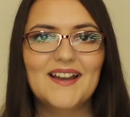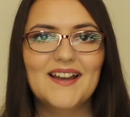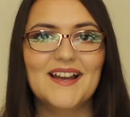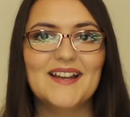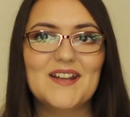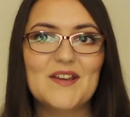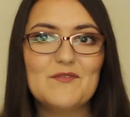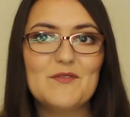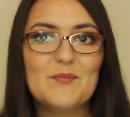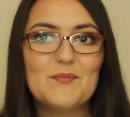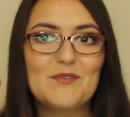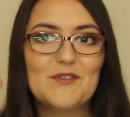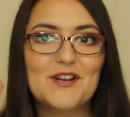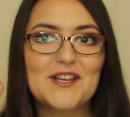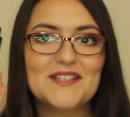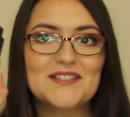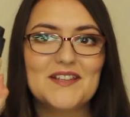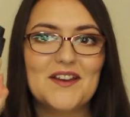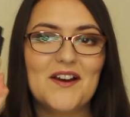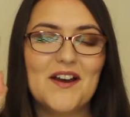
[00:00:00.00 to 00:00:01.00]
Another
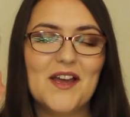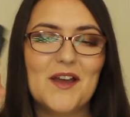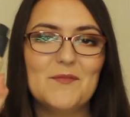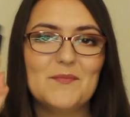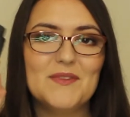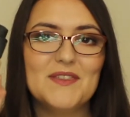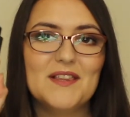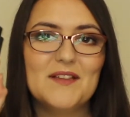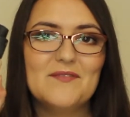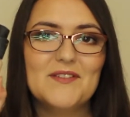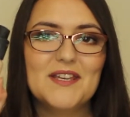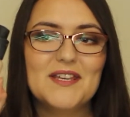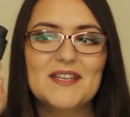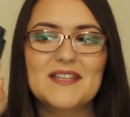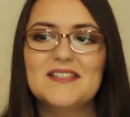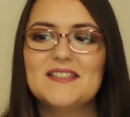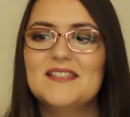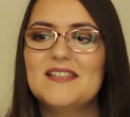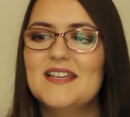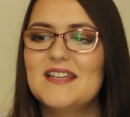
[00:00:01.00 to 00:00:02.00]
product I have been loving
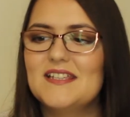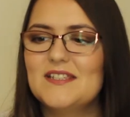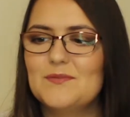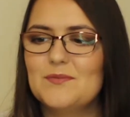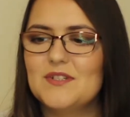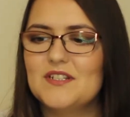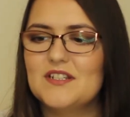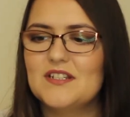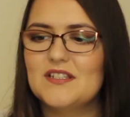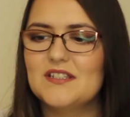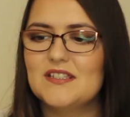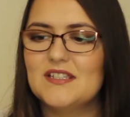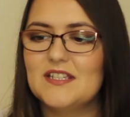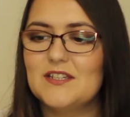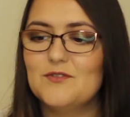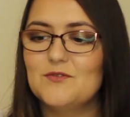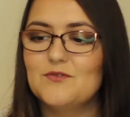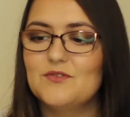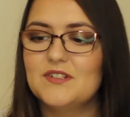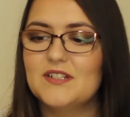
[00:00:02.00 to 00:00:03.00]
is this, which is
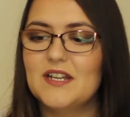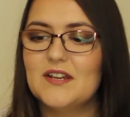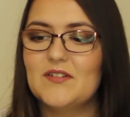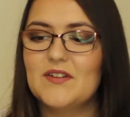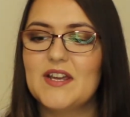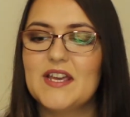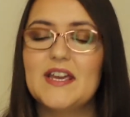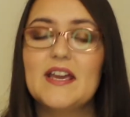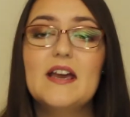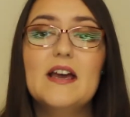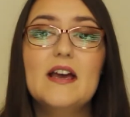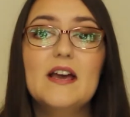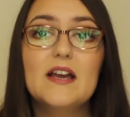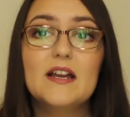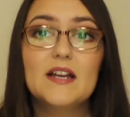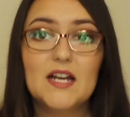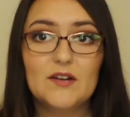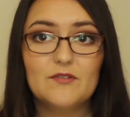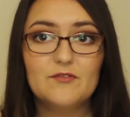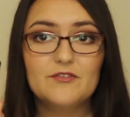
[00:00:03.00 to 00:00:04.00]
the Ordinary
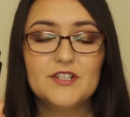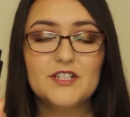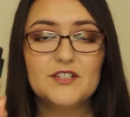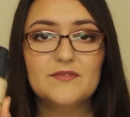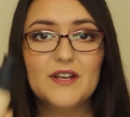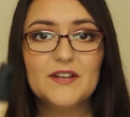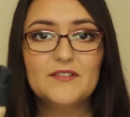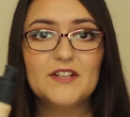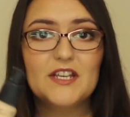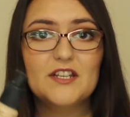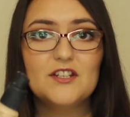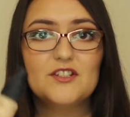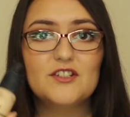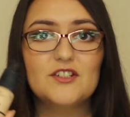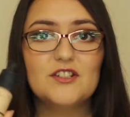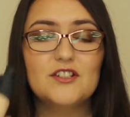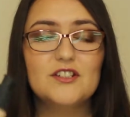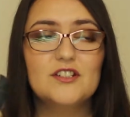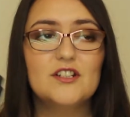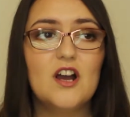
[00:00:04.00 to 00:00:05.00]
Coverage
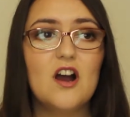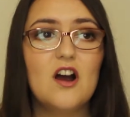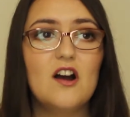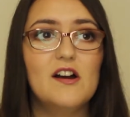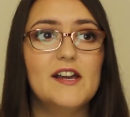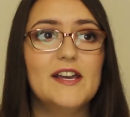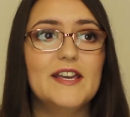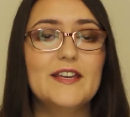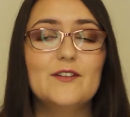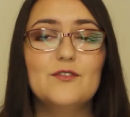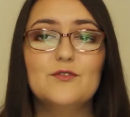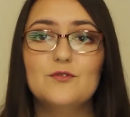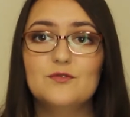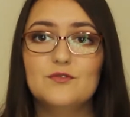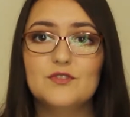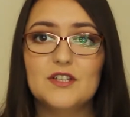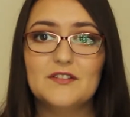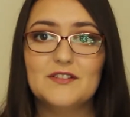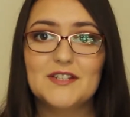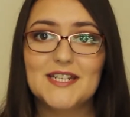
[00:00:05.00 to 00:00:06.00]
Foundation. I
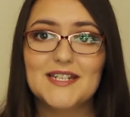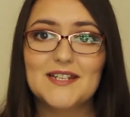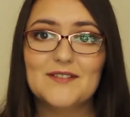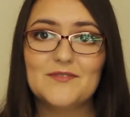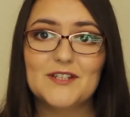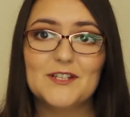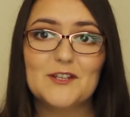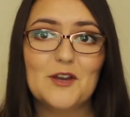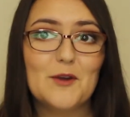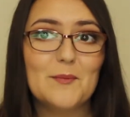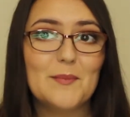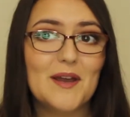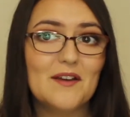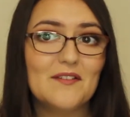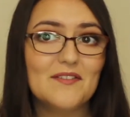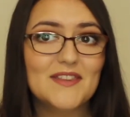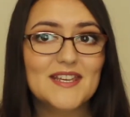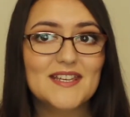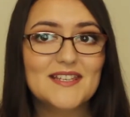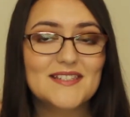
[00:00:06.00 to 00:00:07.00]
also did a video
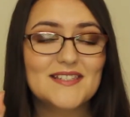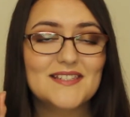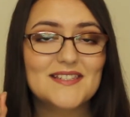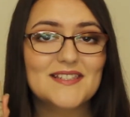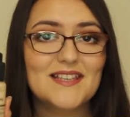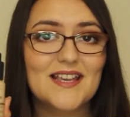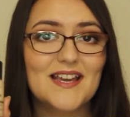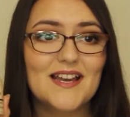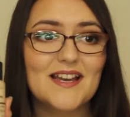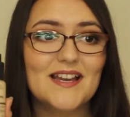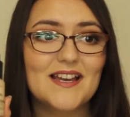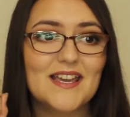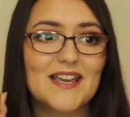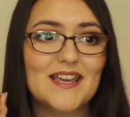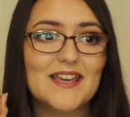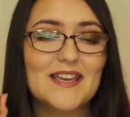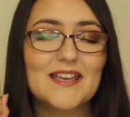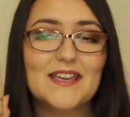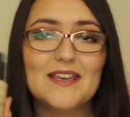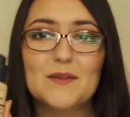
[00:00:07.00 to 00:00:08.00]
about this
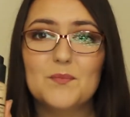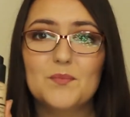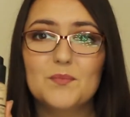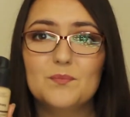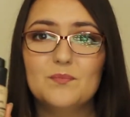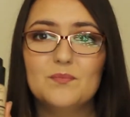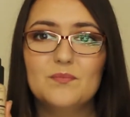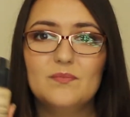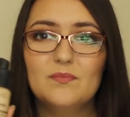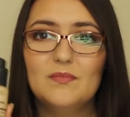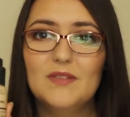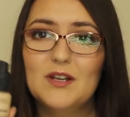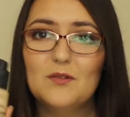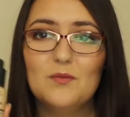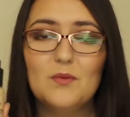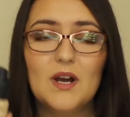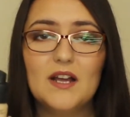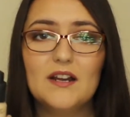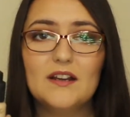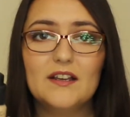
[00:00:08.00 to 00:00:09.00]
a little
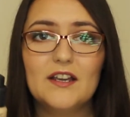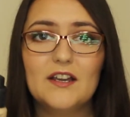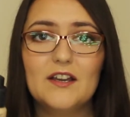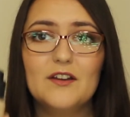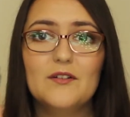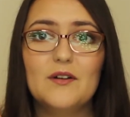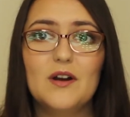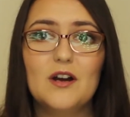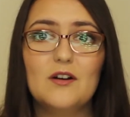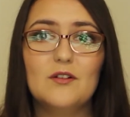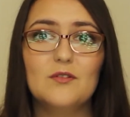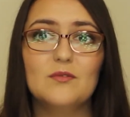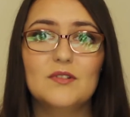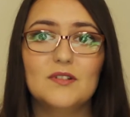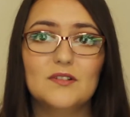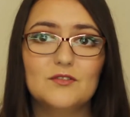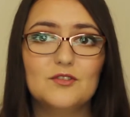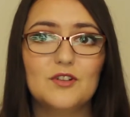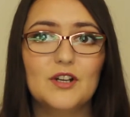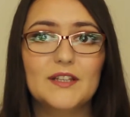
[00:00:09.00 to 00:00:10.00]
while ago. I'll
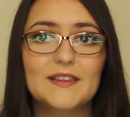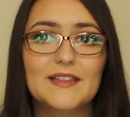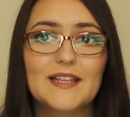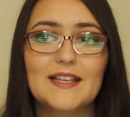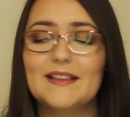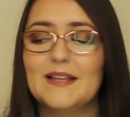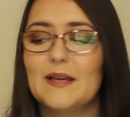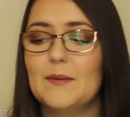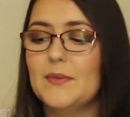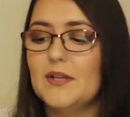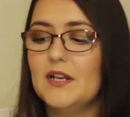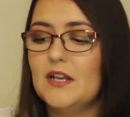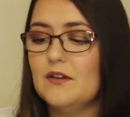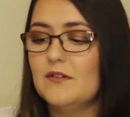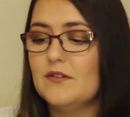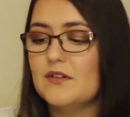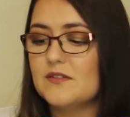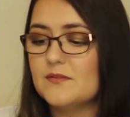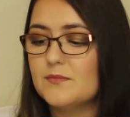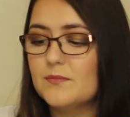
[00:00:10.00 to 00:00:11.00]
try and link that
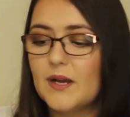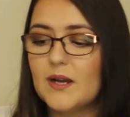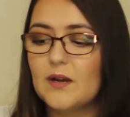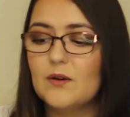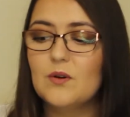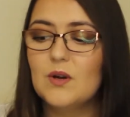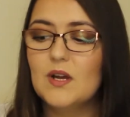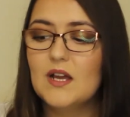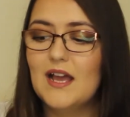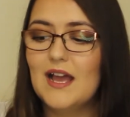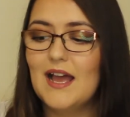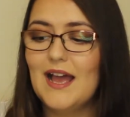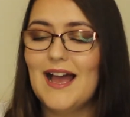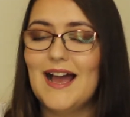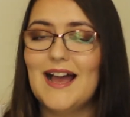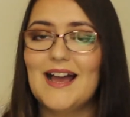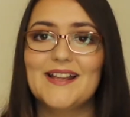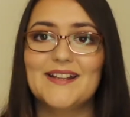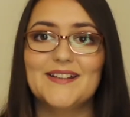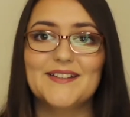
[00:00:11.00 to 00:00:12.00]
below as well,
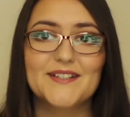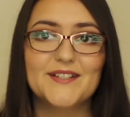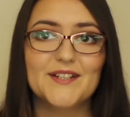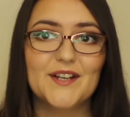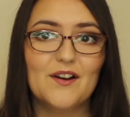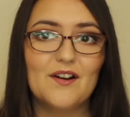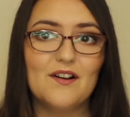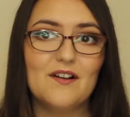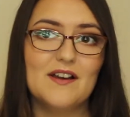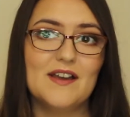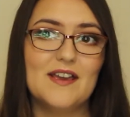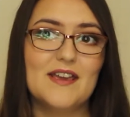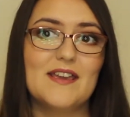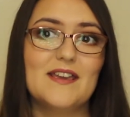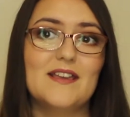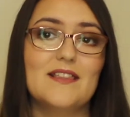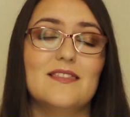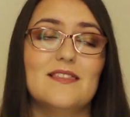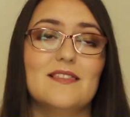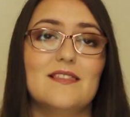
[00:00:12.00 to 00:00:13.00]
and
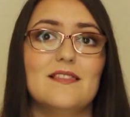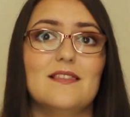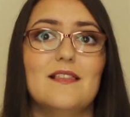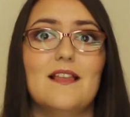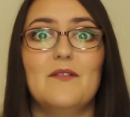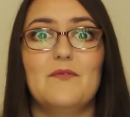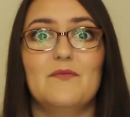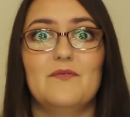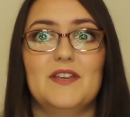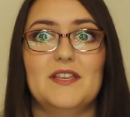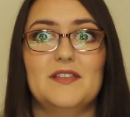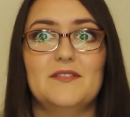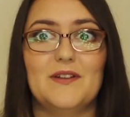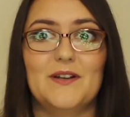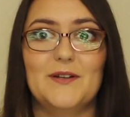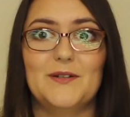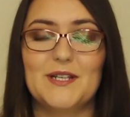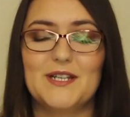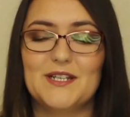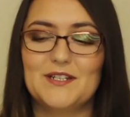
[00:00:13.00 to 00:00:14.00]
I love this
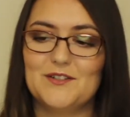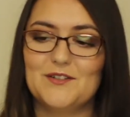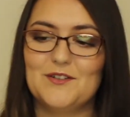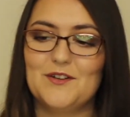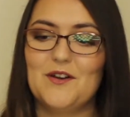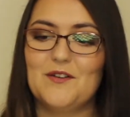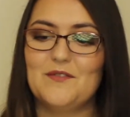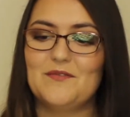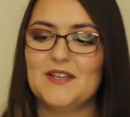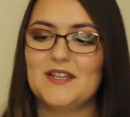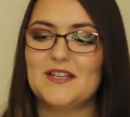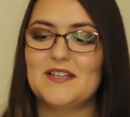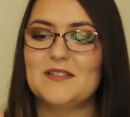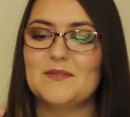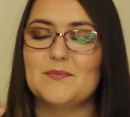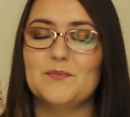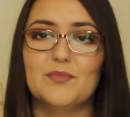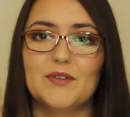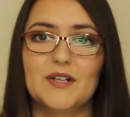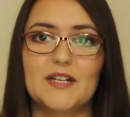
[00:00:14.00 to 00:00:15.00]
foundation. I think it
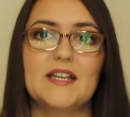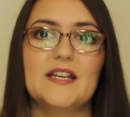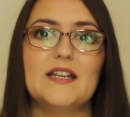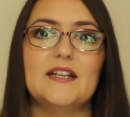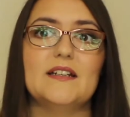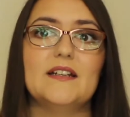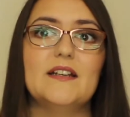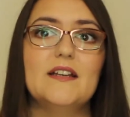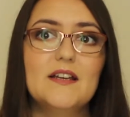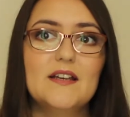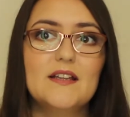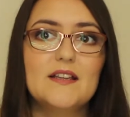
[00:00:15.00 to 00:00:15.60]
is brilliant.